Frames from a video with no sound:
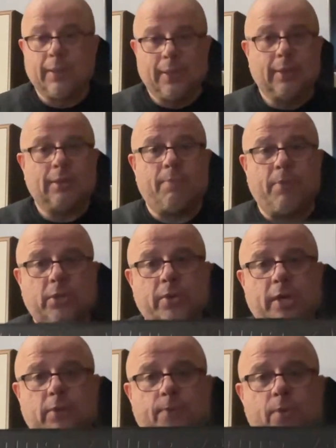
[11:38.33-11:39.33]
it's a big
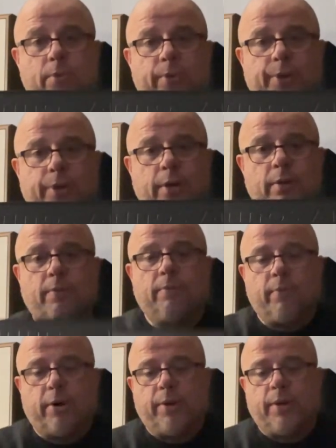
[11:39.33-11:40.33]
transformer in there,
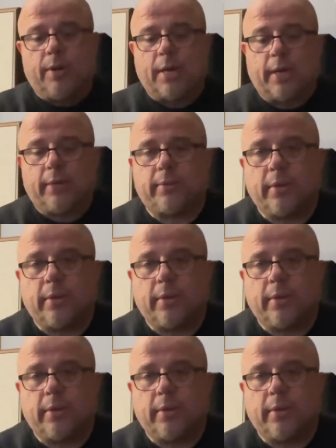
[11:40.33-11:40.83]
very nice and